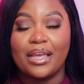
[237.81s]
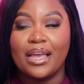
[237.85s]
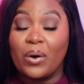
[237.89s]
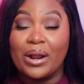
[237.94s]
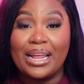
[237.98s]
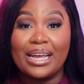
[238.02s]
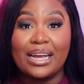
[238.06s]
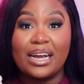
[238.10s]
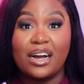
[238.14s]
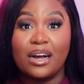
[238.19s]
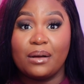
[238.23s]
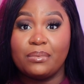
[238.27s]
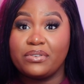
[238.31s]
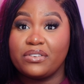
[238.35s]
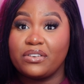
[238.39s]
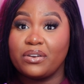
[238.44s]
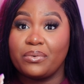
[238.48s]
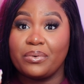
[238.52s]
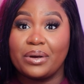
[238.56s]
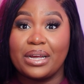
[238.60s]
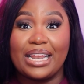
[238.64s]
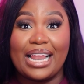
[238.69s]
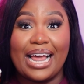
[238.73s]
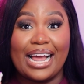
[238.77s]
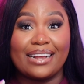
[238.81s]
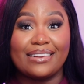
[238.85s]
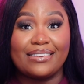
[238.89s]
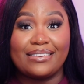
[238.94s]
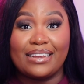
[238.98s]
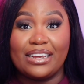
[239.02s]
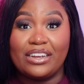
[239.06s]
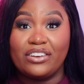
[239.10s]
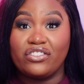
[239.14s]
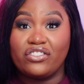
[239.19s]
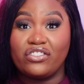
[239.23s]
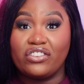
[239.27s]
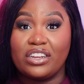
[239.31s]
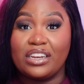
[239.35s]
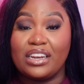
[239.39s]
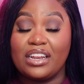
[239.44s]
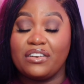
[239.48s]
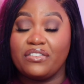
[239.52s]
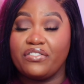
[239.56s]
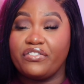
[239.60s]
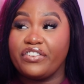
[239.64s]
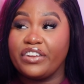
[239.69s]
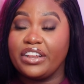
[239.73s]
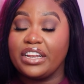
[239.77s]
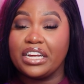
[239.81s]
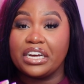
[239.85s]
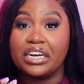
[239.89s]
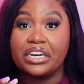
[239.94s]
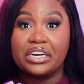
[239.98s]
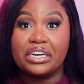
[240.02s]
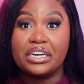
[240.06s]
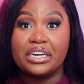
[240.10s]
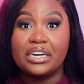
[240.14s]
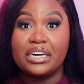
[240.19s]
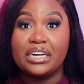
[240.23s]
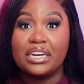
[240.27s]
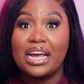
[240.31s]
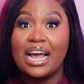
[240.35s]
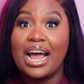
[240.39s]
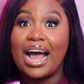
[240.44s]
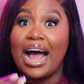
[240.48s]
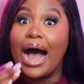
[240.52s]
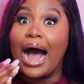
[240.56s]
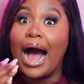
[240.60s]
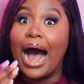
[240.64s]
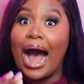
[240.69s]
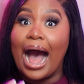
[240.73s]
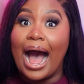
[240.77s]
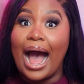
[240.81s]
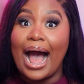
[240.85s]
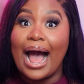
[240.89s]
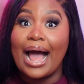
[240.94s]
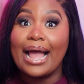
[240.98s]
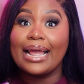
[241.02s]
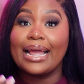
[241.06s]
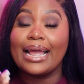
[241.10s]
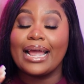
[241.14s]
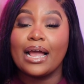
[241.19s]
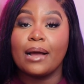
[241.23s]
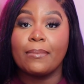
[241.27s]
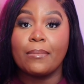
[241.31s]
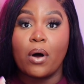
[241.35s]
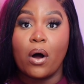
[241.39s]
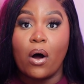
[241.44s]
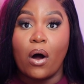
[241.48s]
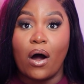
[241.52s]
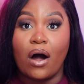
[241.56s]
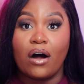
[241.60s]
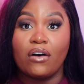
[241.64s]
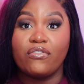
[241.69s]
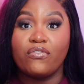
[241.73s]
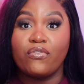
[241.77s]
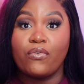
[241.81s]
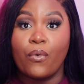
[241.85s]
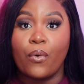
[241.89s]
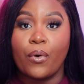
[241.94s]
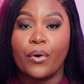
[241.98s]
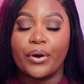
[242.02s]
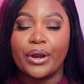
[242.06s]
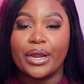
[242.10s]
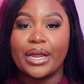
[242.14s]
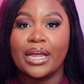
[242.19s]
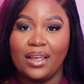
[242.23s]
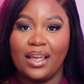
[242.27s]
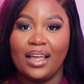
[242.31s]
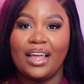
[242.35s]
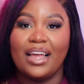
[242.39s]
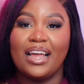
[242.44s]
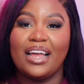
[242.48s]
When it comes to relaxation and feeling good, I am all for it.